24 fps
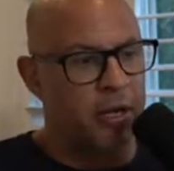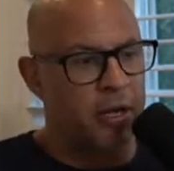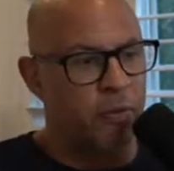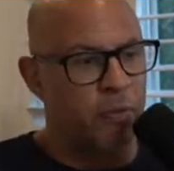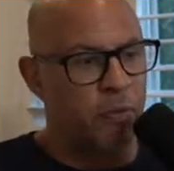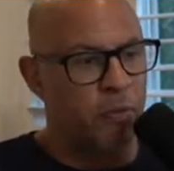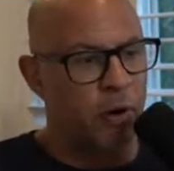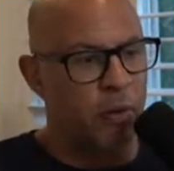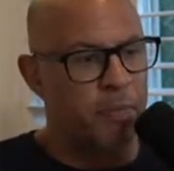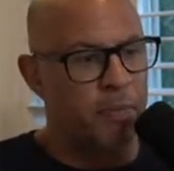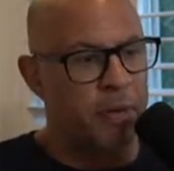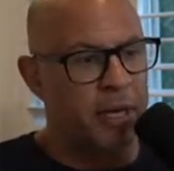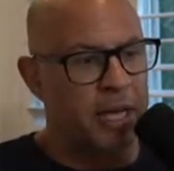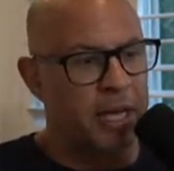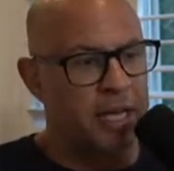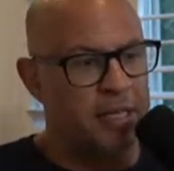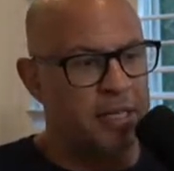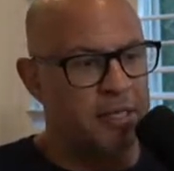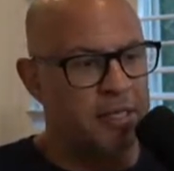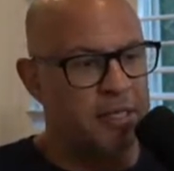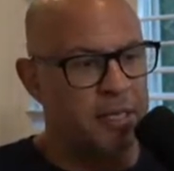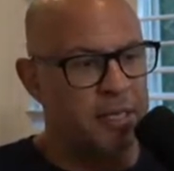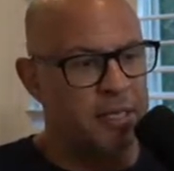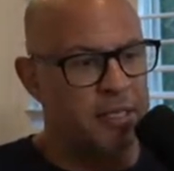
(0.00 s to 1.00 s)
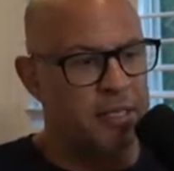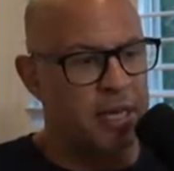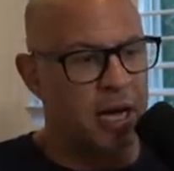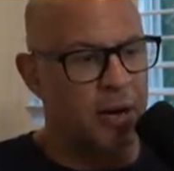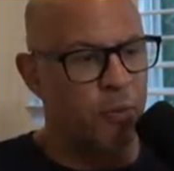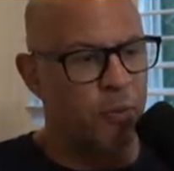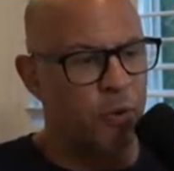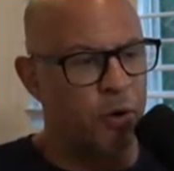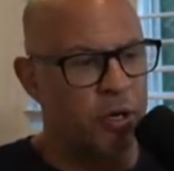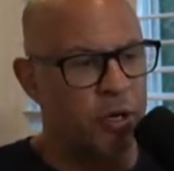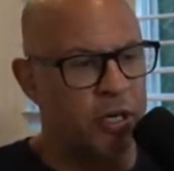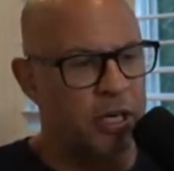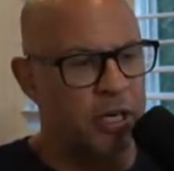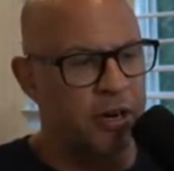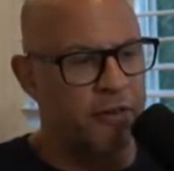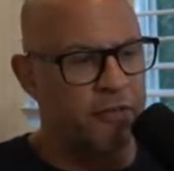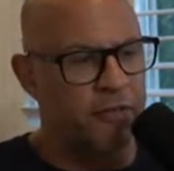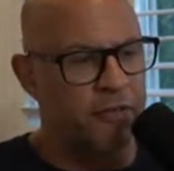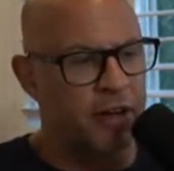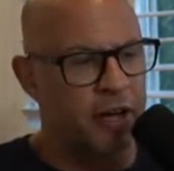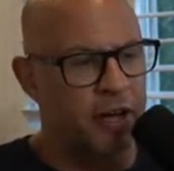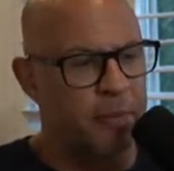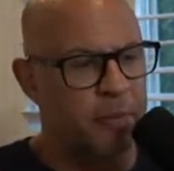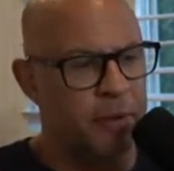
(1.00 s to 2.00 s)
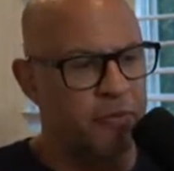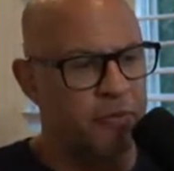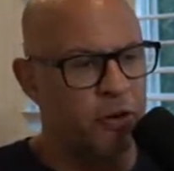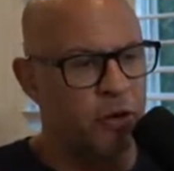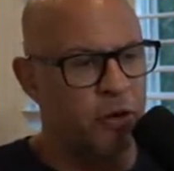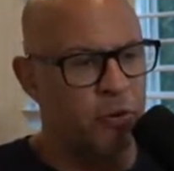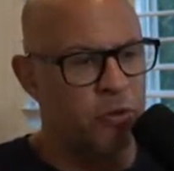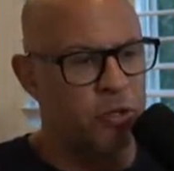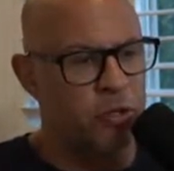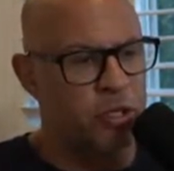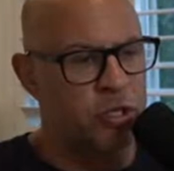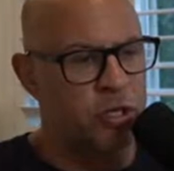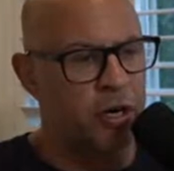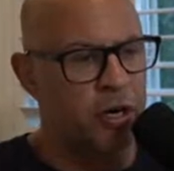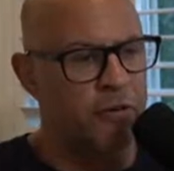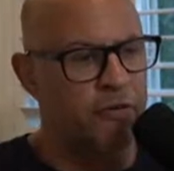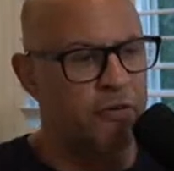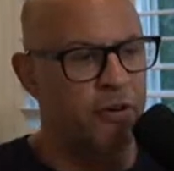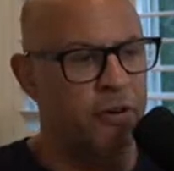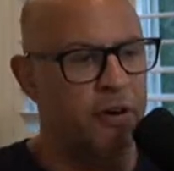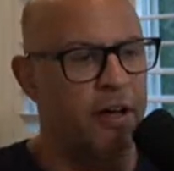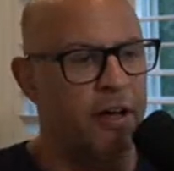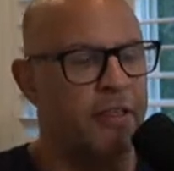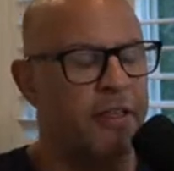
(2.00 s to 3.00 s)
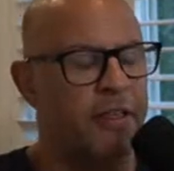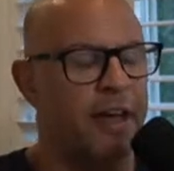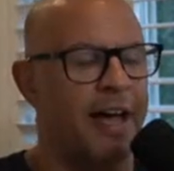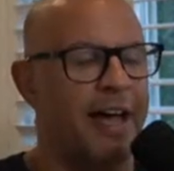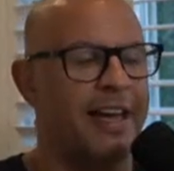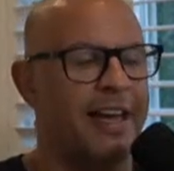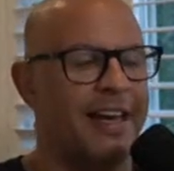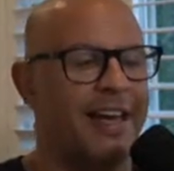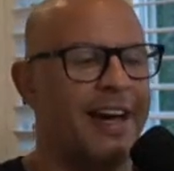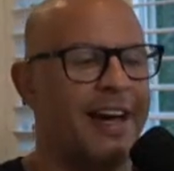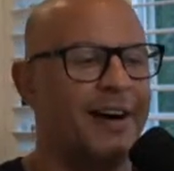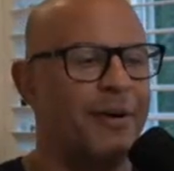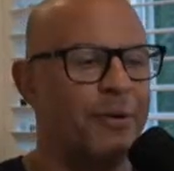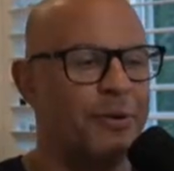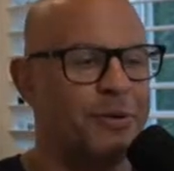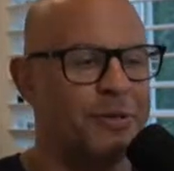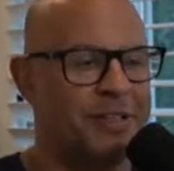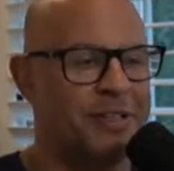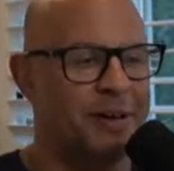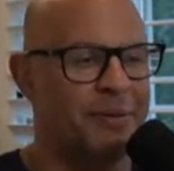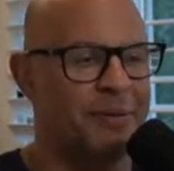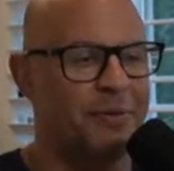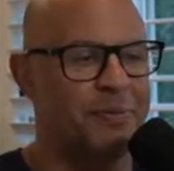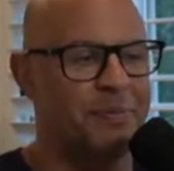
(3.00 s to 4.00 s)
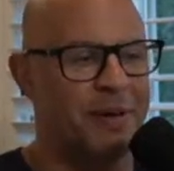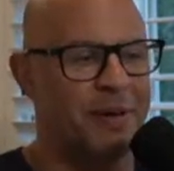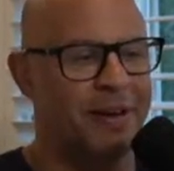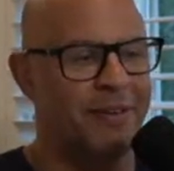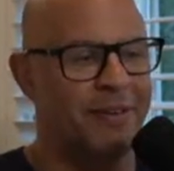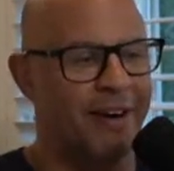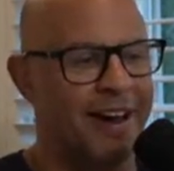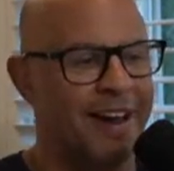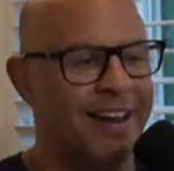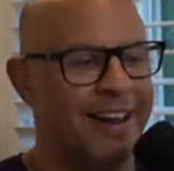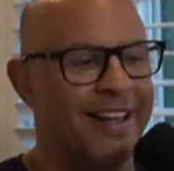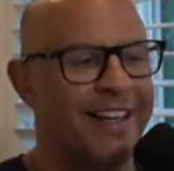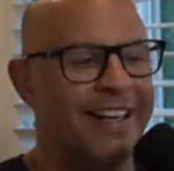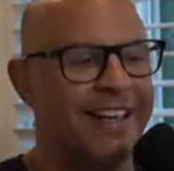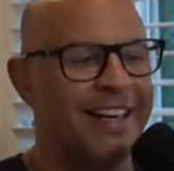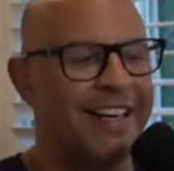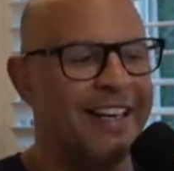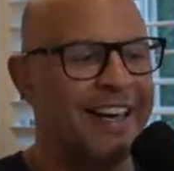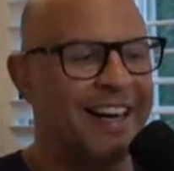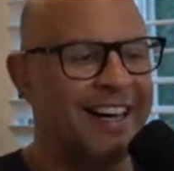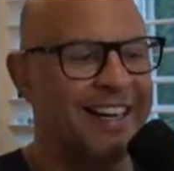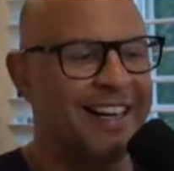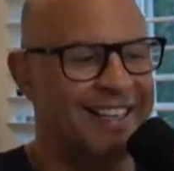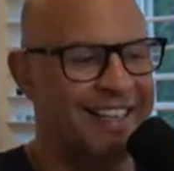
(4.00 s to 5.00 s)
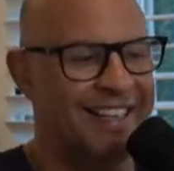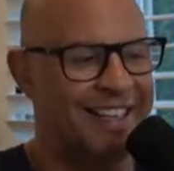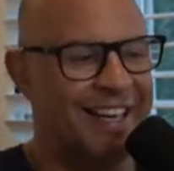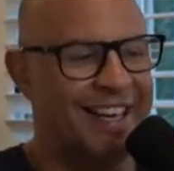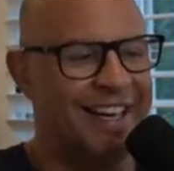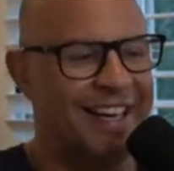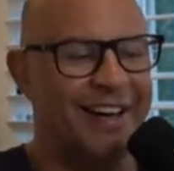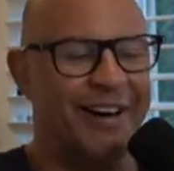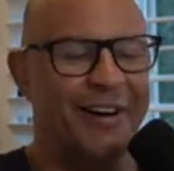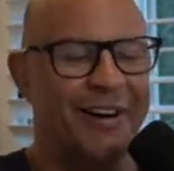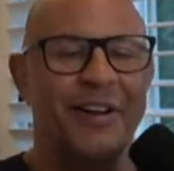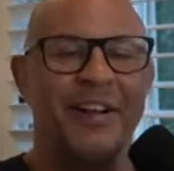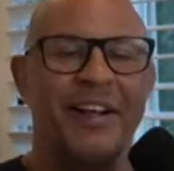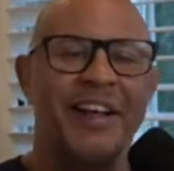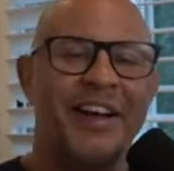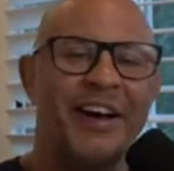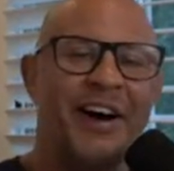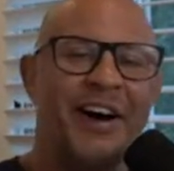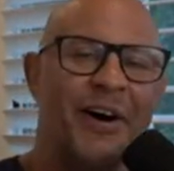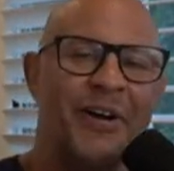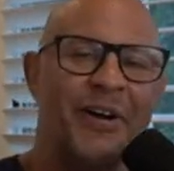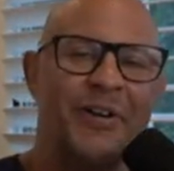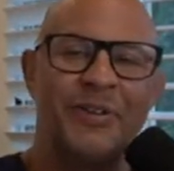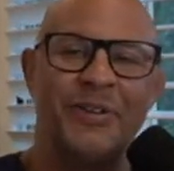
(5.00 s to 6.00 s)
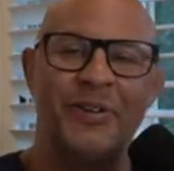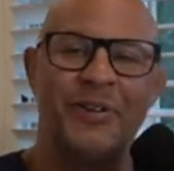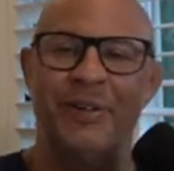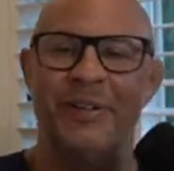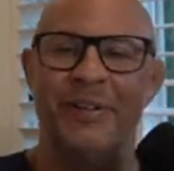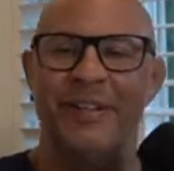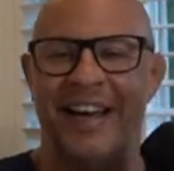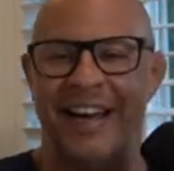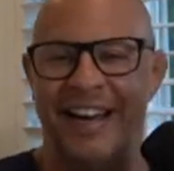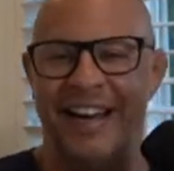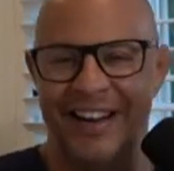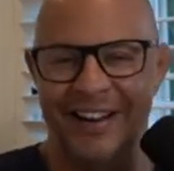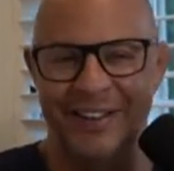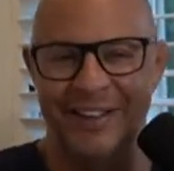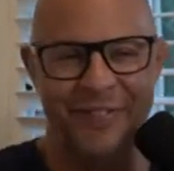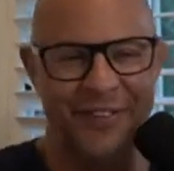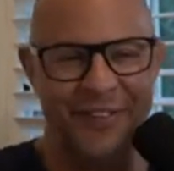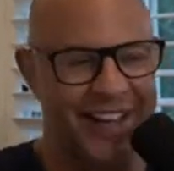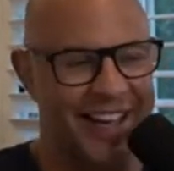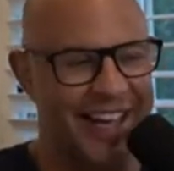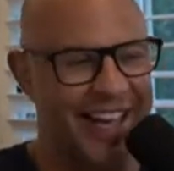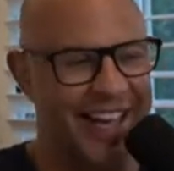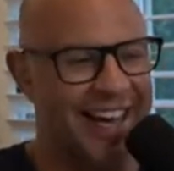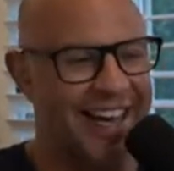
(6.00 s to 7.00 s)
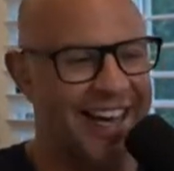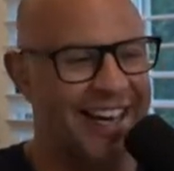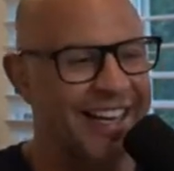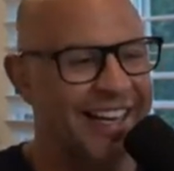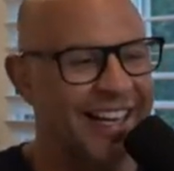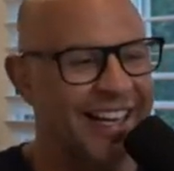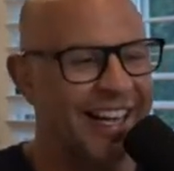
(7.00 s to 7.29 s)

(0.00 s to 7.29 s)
Rob McKenzie says, at work now, Fab, if you could just go for another 8 hours, that would be great. Yeah, I'll do that if I can.